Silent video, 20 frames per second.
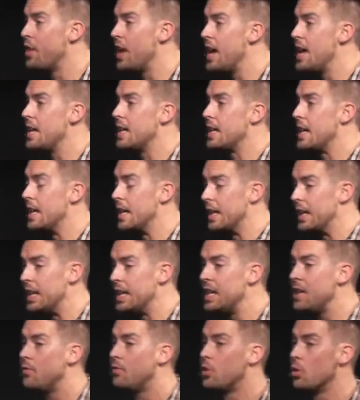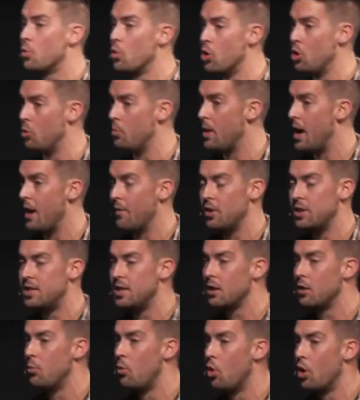they can leave the room every
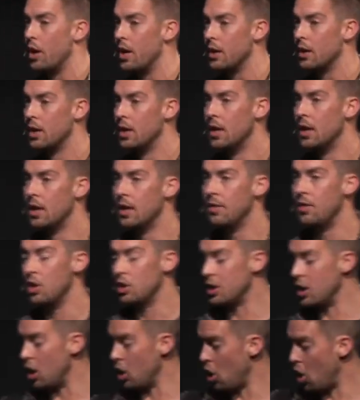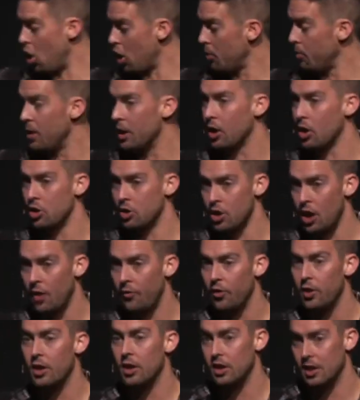single morning, there's an alarm that goes
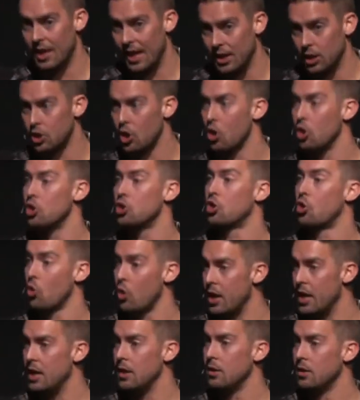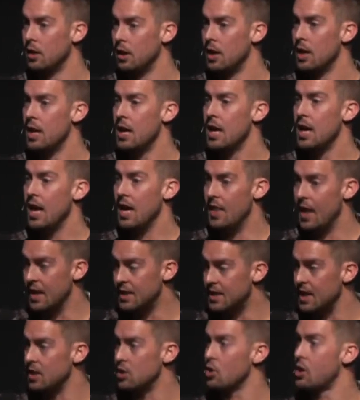off and it like turns green. And that
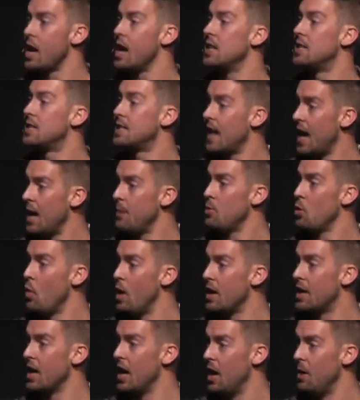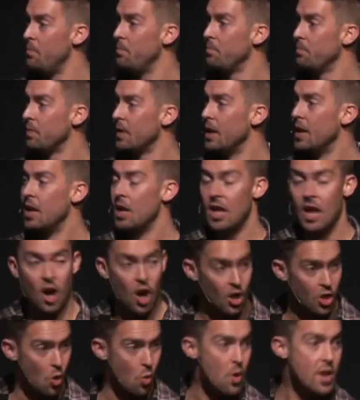says, okay, it's time to wake up.
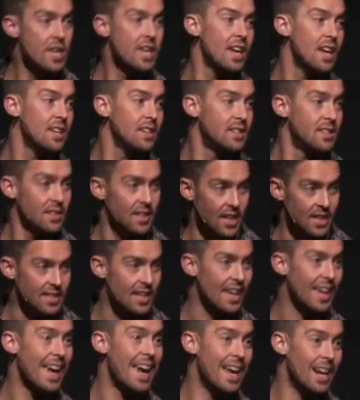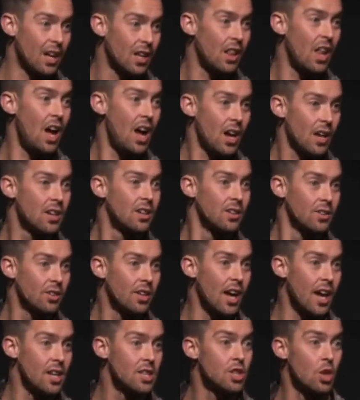On the weekends, it's like eight o'clock,
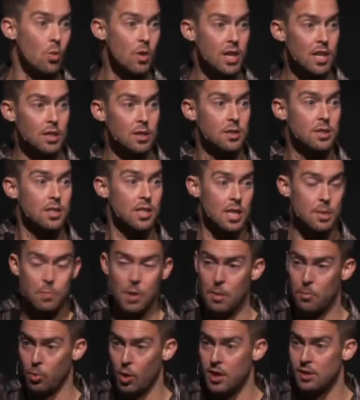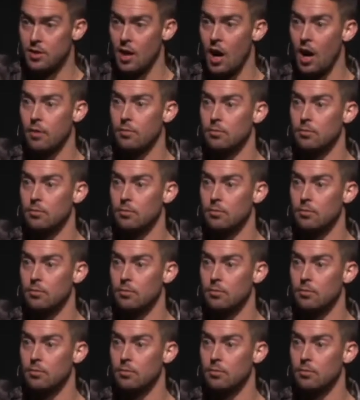okay, so we can sleep in, praise God.